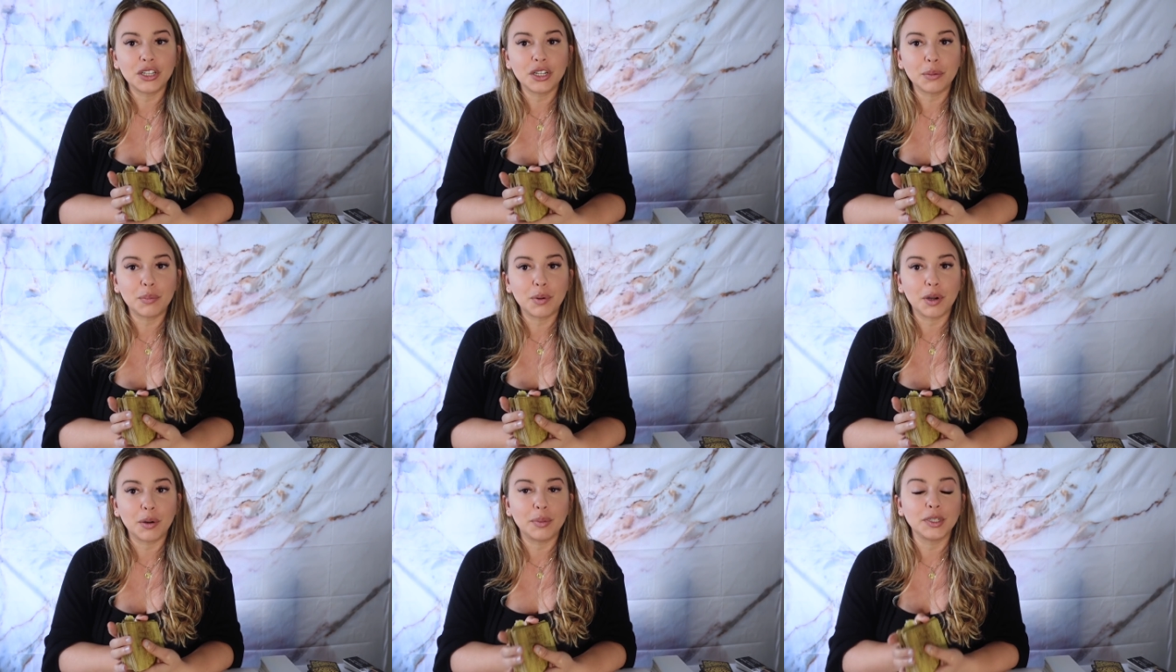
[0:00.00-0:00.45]
their
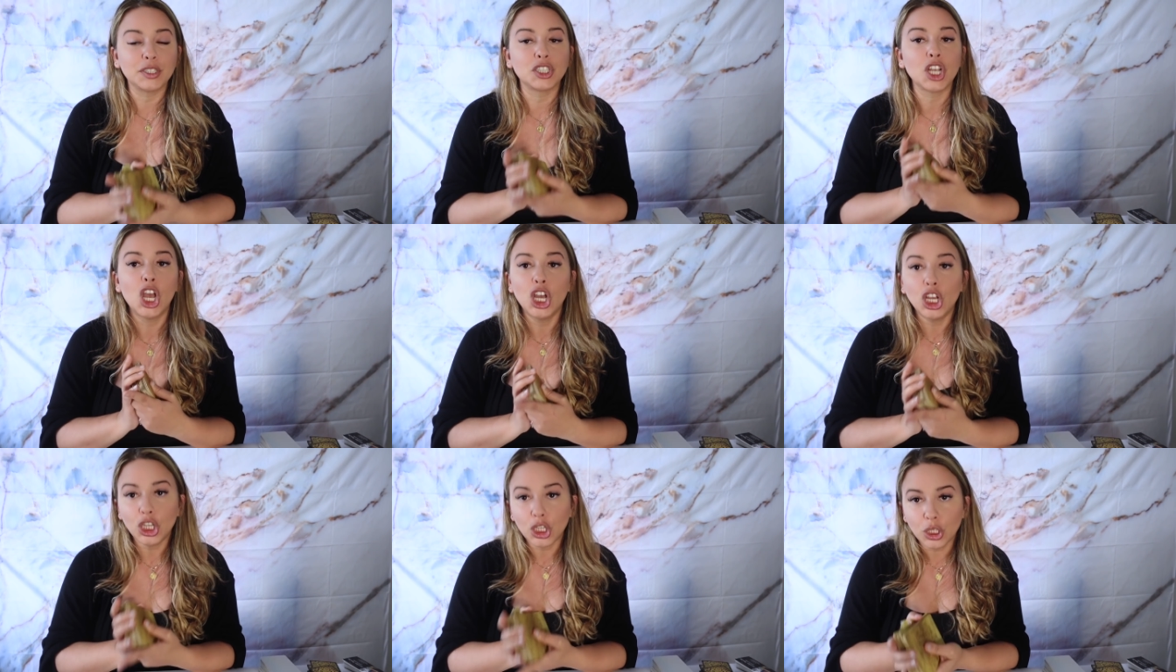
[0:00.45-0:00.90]
purpose
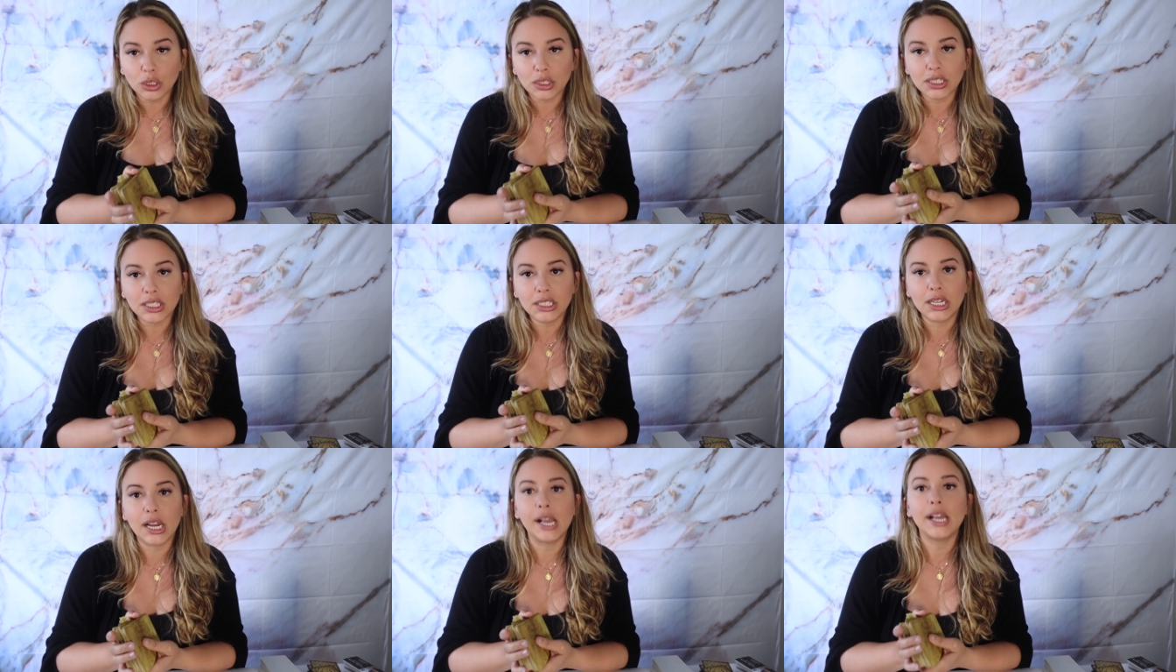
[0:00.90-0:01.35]

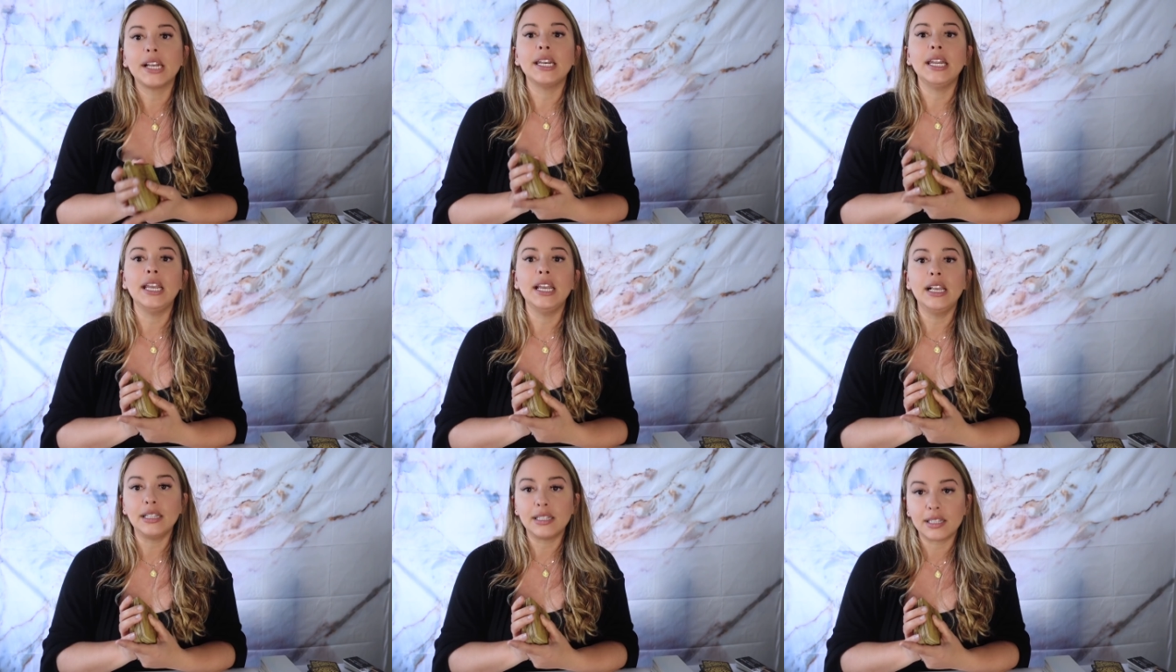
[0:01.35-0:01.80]
using
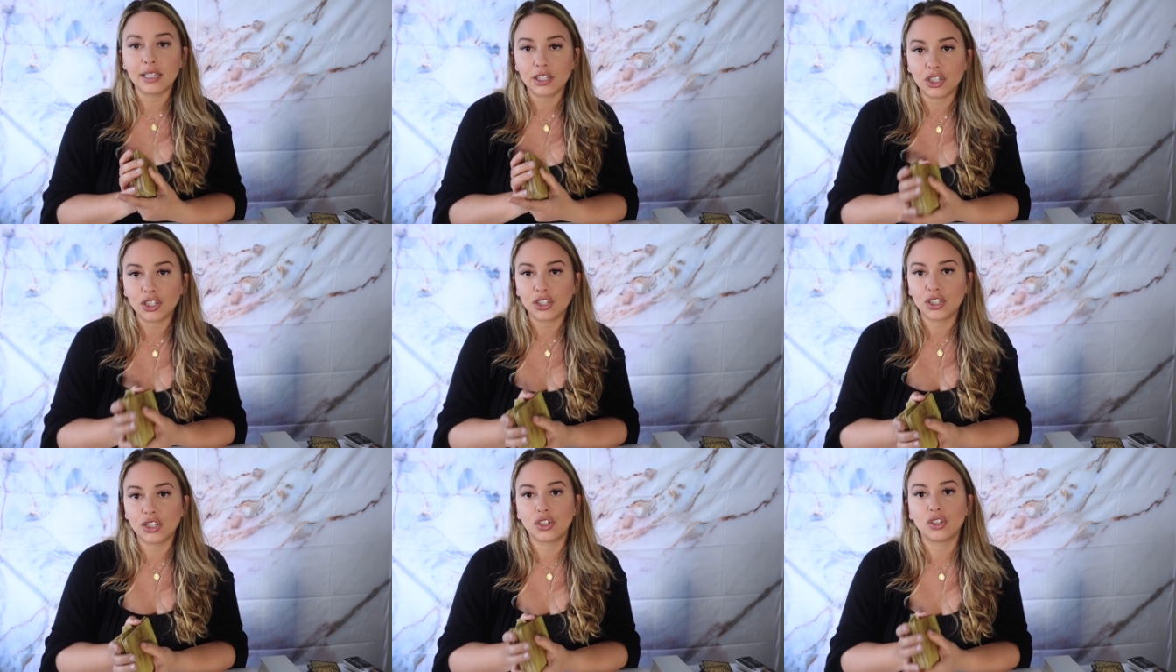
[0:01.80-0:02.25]
techniques
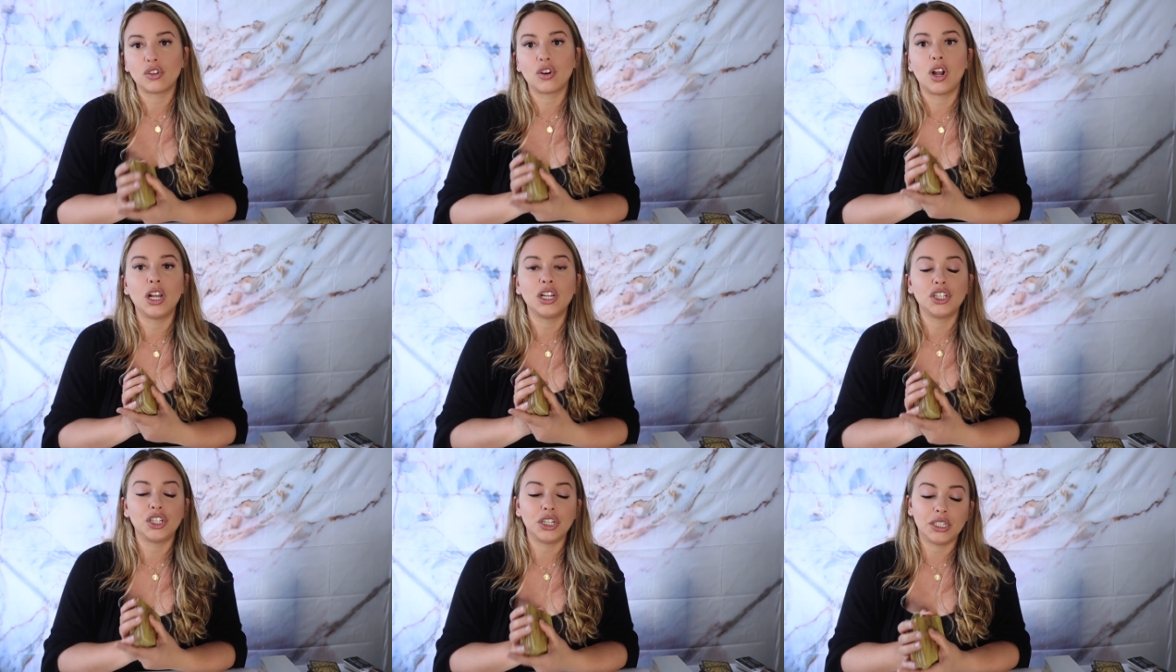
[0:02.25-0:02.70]
such as
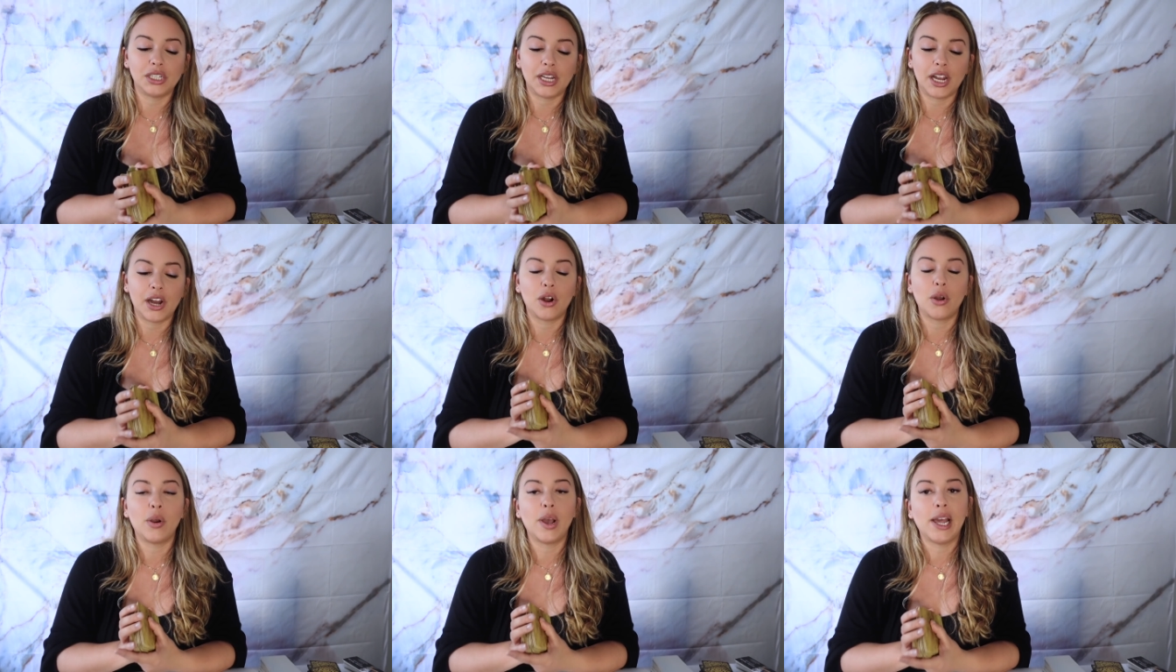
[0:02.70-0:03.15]
astrology,
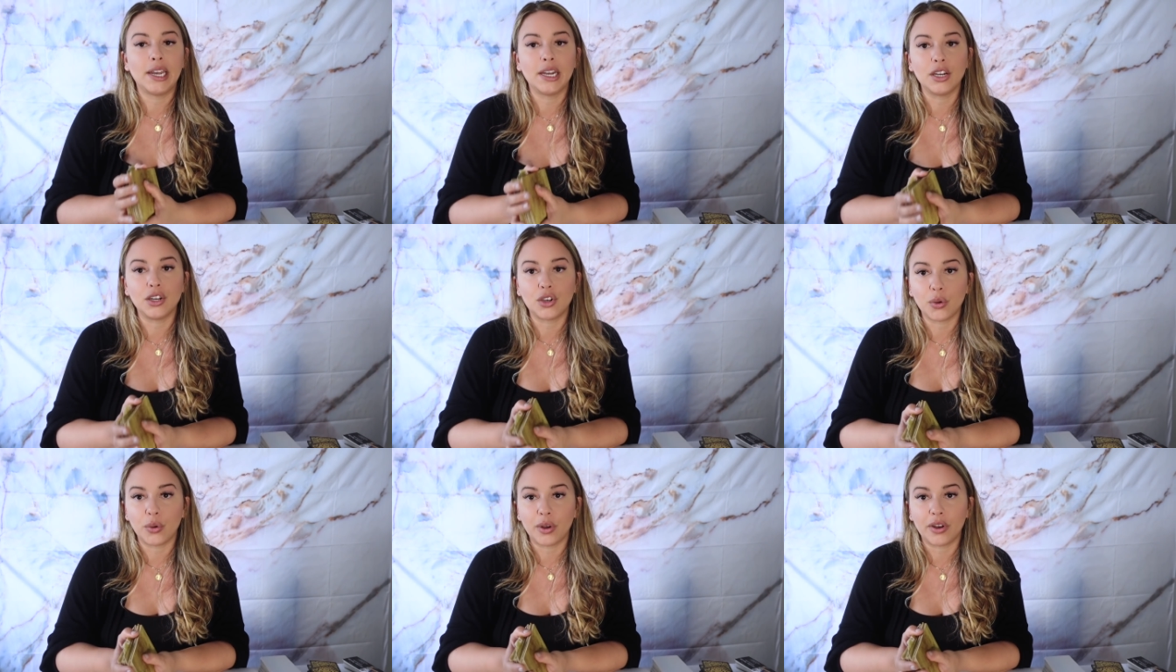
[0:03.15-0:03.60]
tarot, and
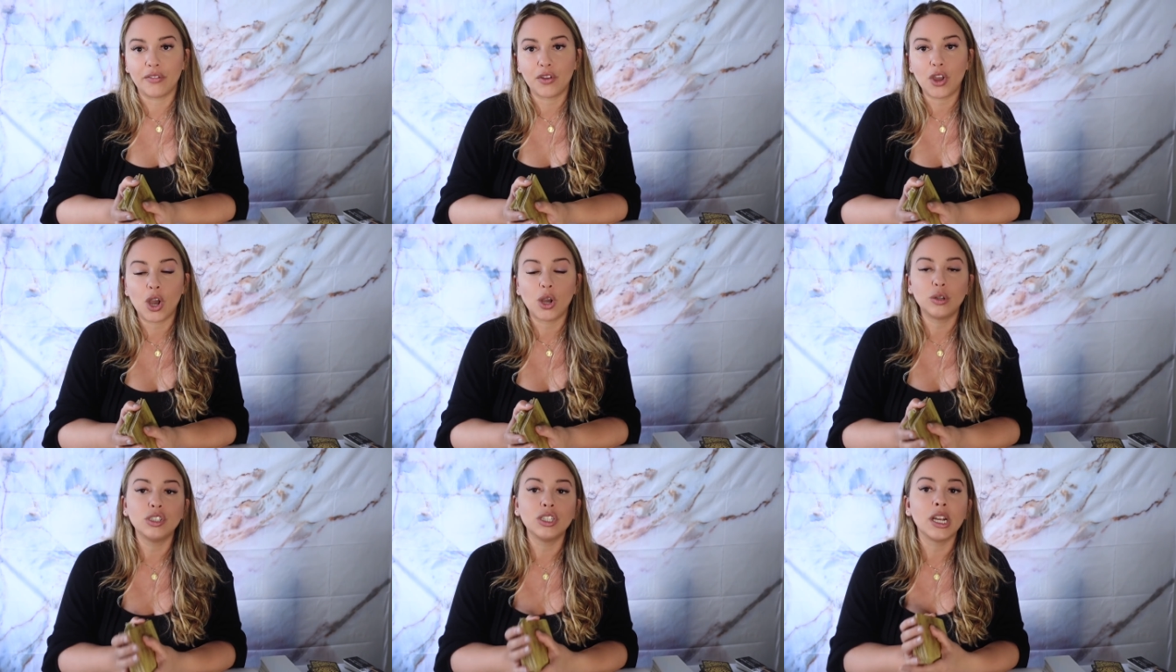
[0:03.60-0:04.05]
intuitive
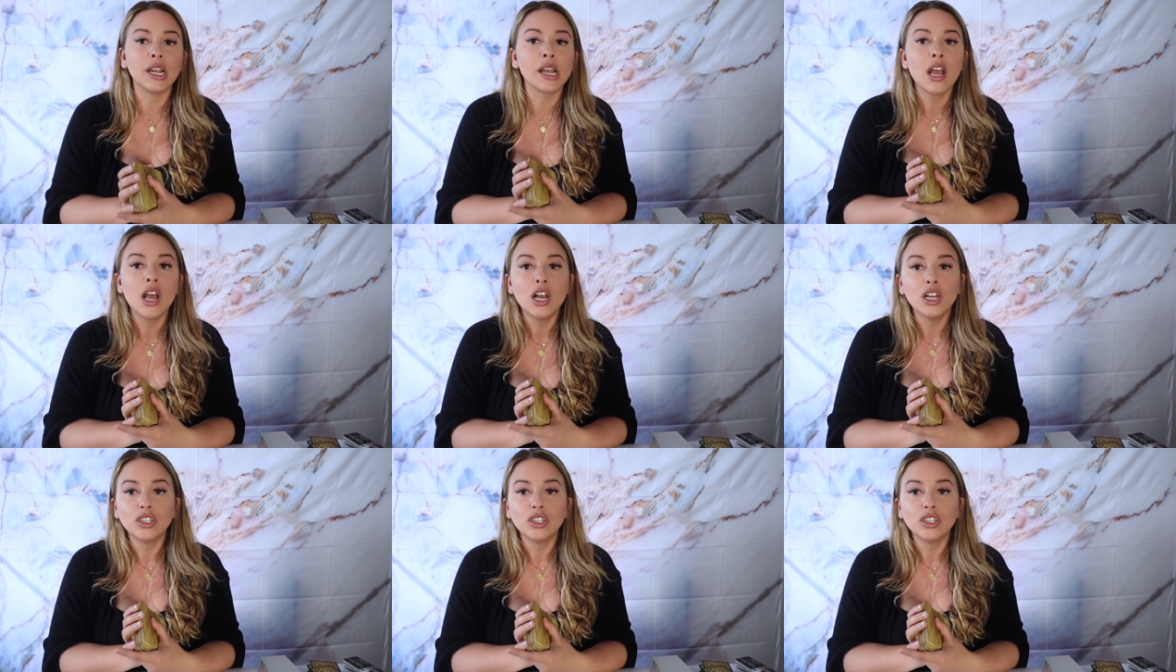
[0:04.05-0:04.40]
coaching.